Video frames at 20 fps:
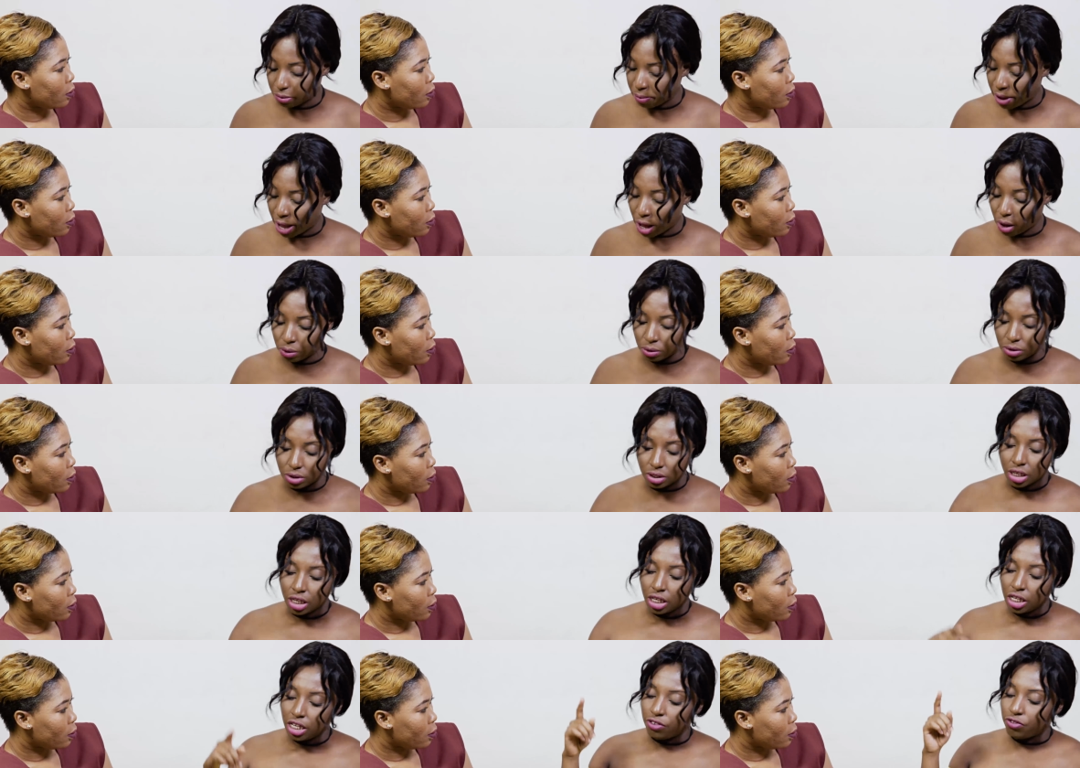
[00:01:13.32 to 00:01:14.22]
Speaker 1: amount,
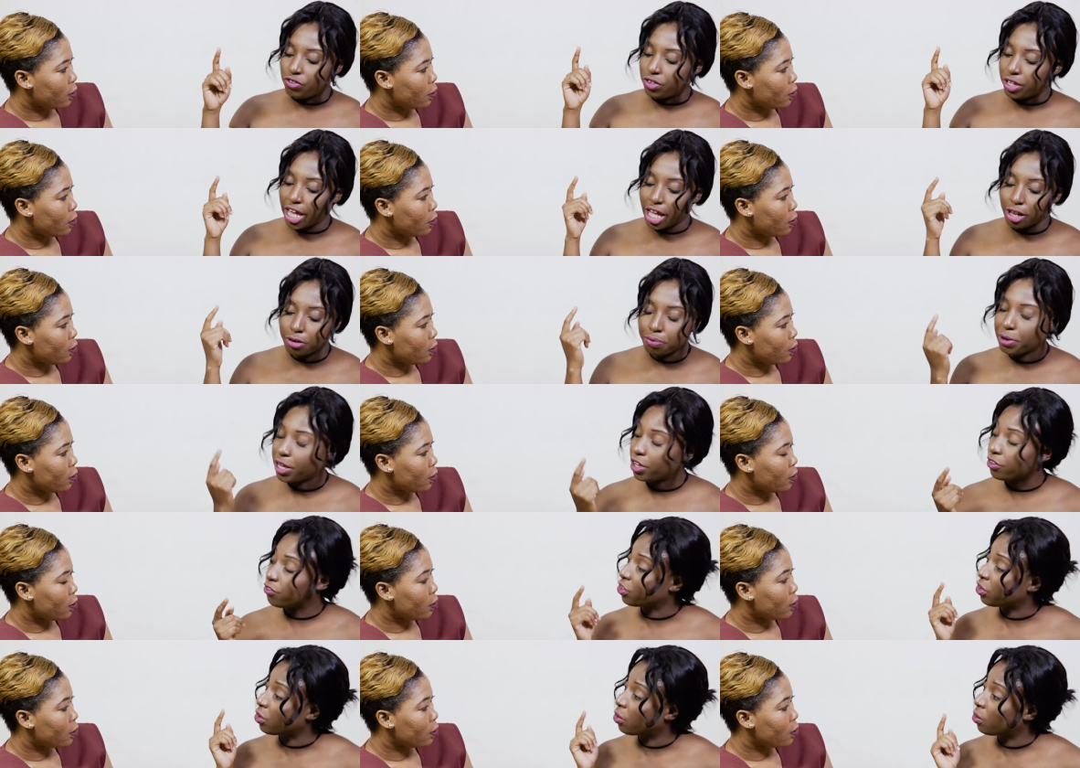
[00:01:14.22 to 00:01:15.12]
if you can't pay
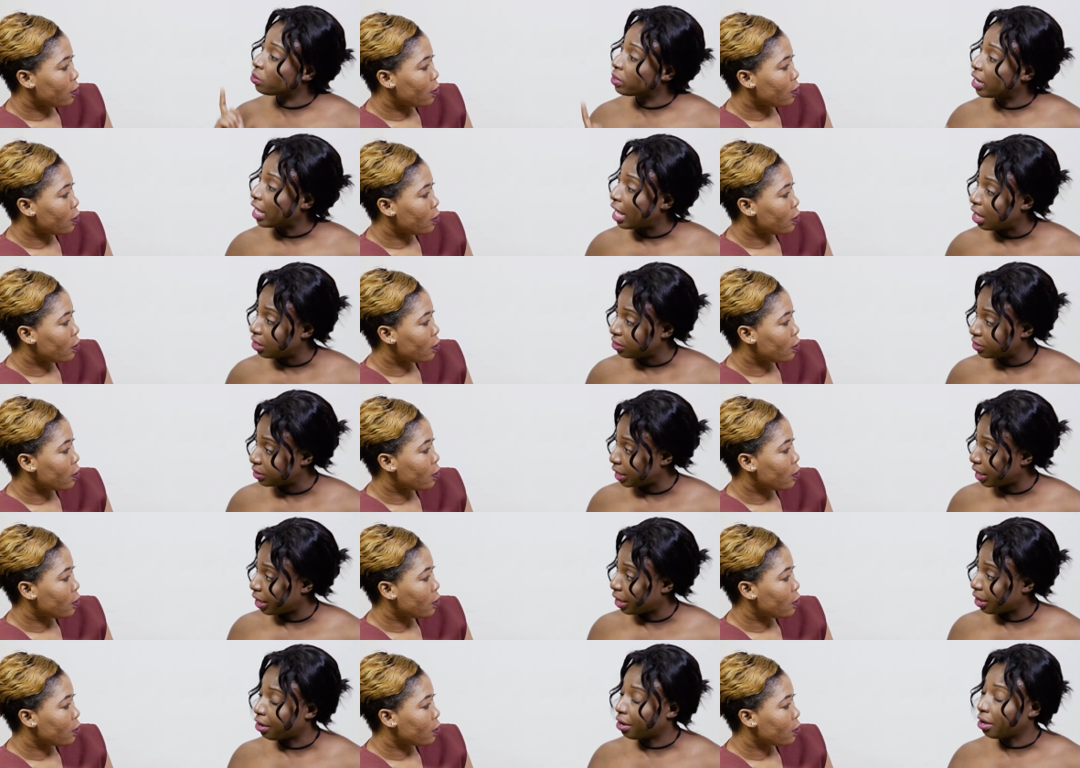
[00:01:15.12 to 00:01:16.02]
for your own health
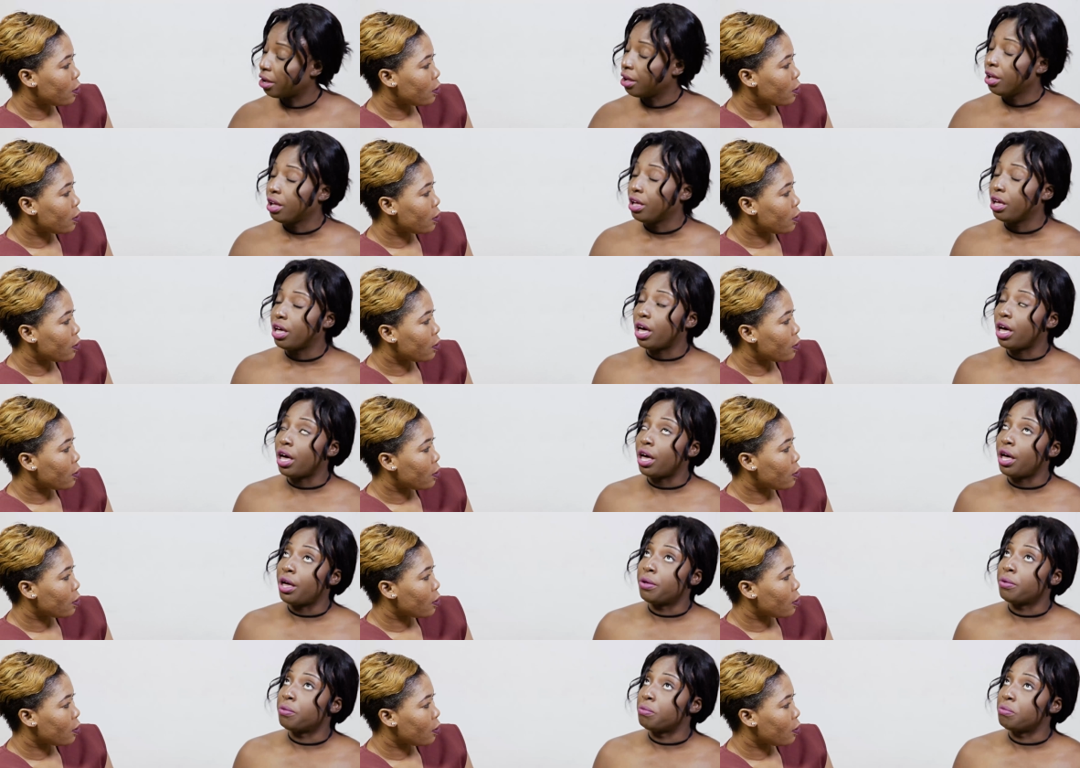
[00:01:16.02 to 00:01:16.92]
care,
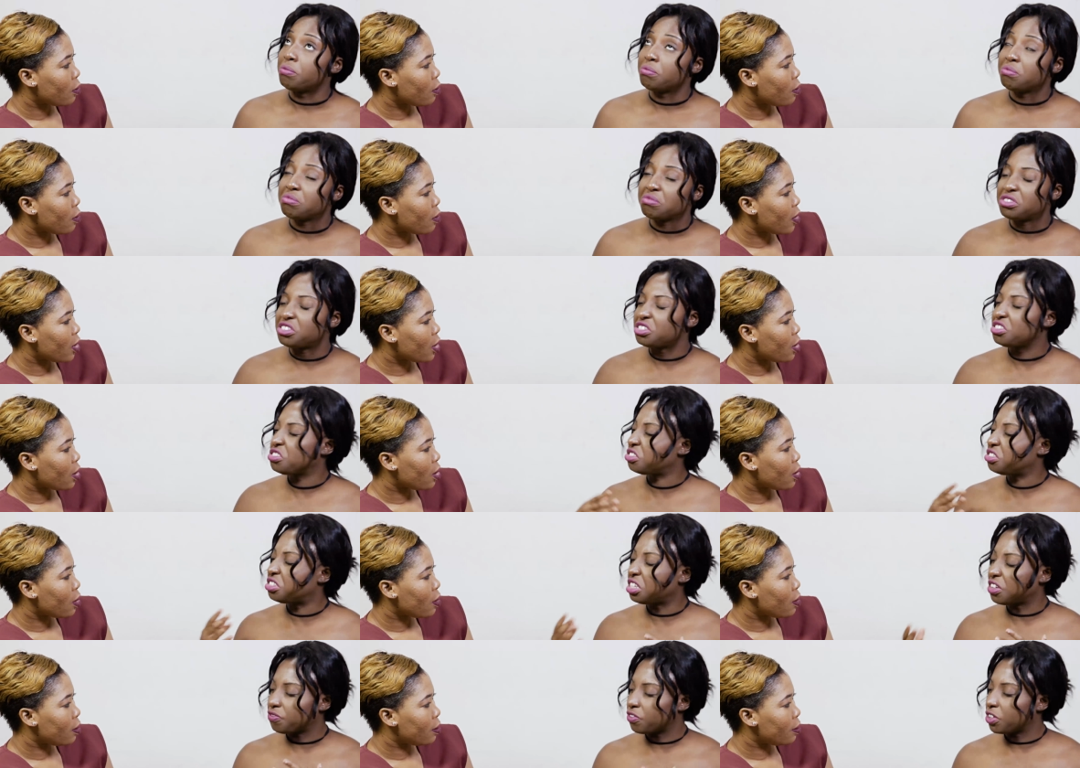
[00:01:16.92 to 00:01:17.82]
um, just
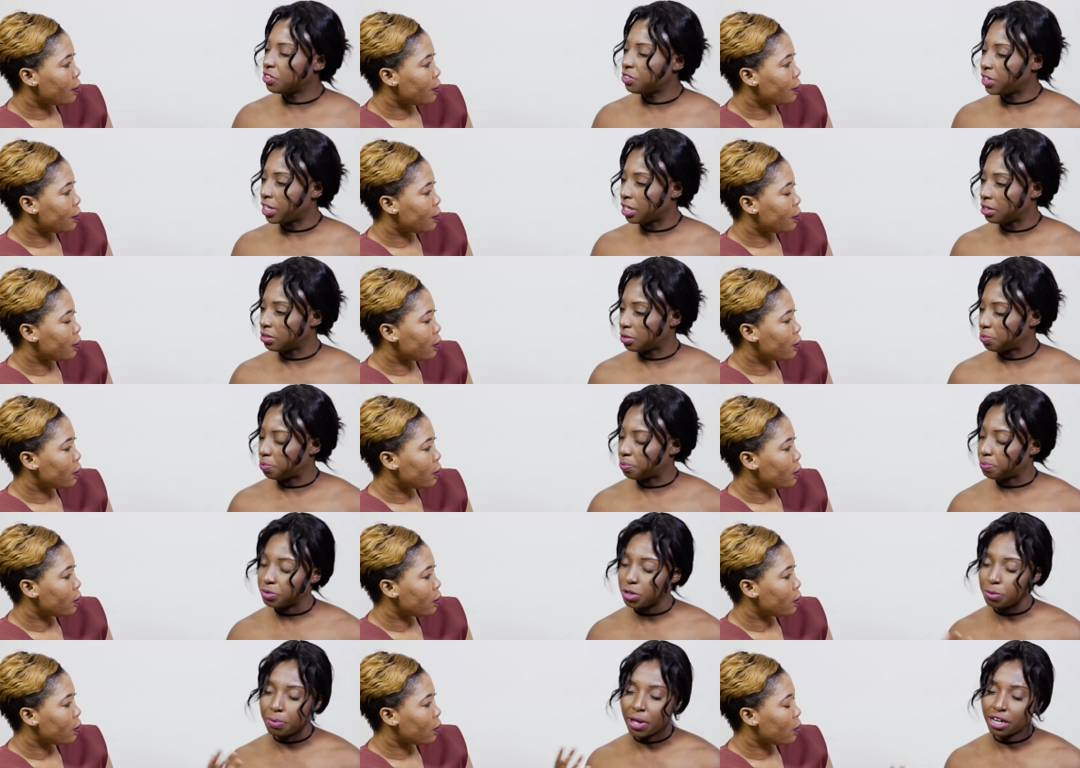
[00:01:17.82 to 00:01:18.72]
different things,
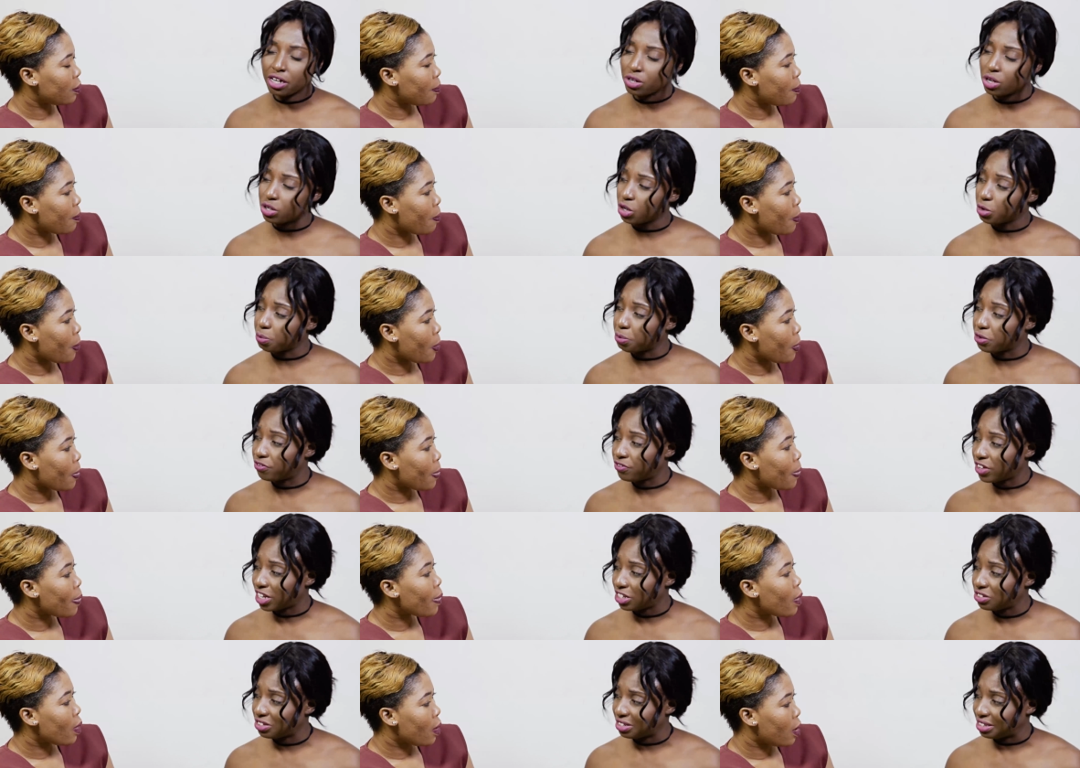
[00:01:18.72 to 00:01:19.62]
depending on your
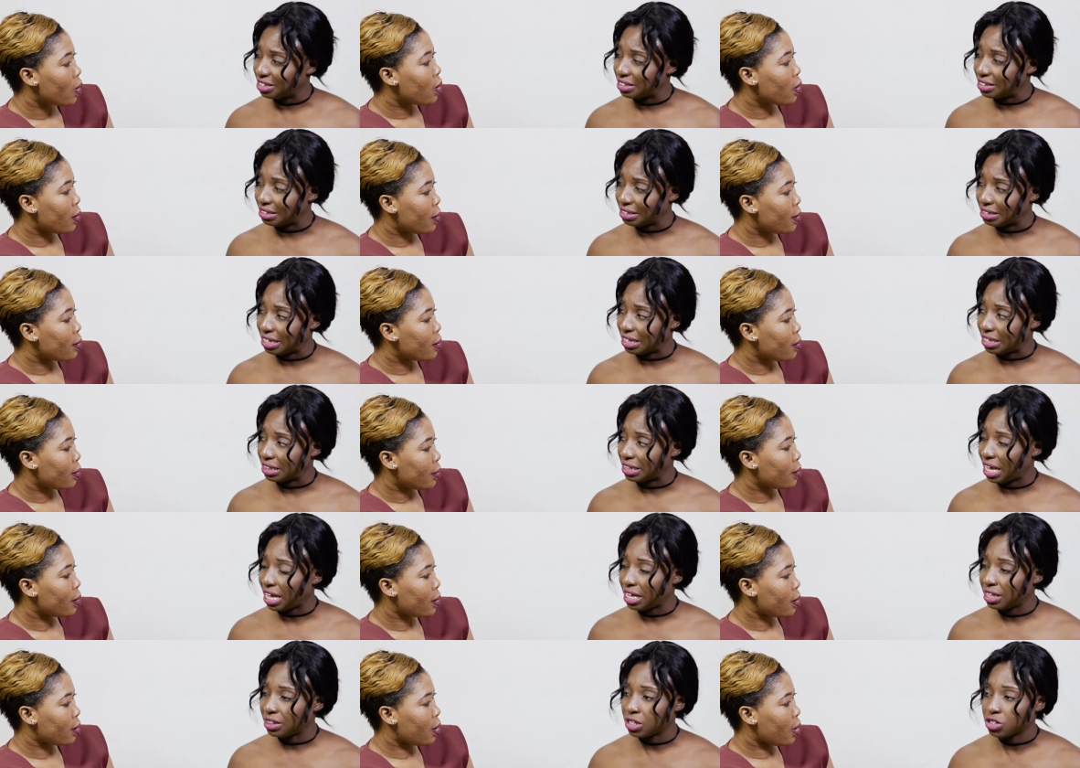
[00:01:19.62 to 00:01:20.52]
profession and things like
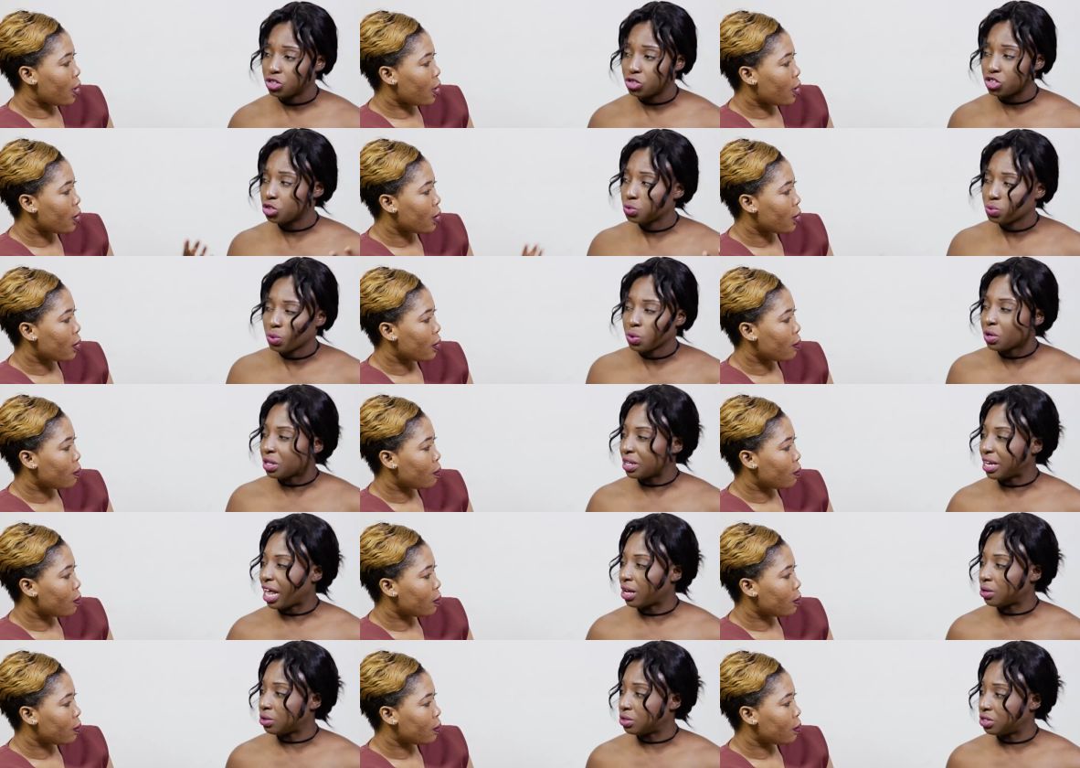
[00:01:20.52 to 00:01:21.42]
that, they just won't
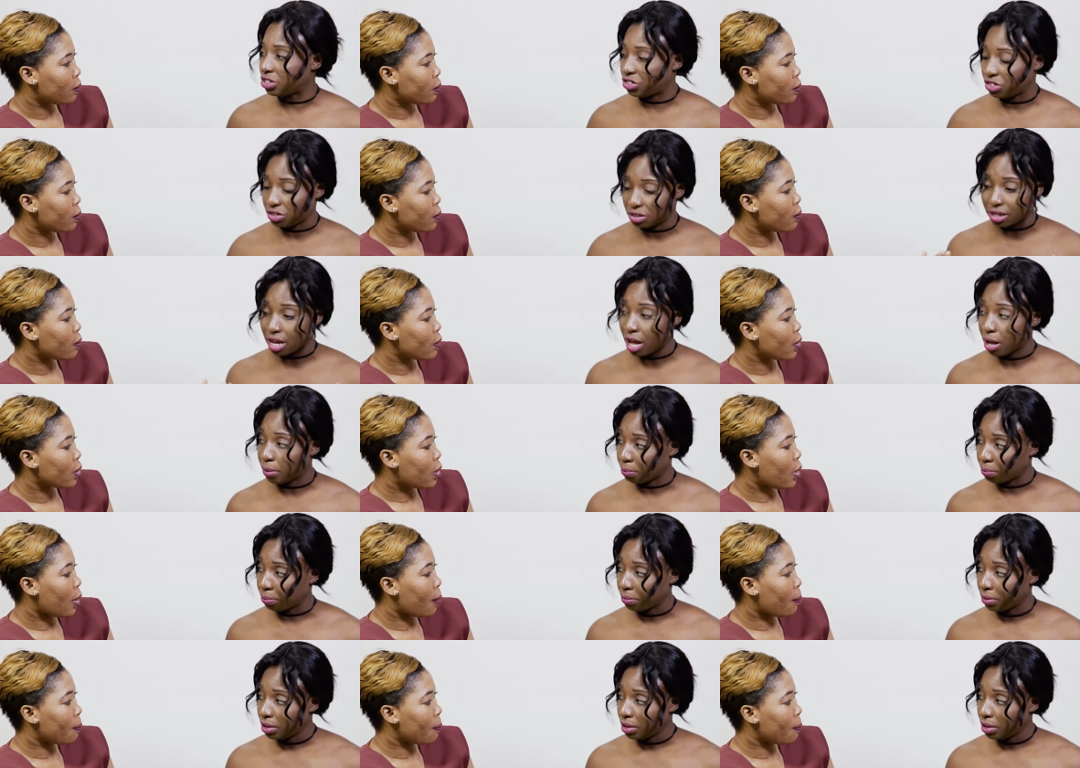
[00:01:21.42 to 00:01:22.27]
allow you to just come.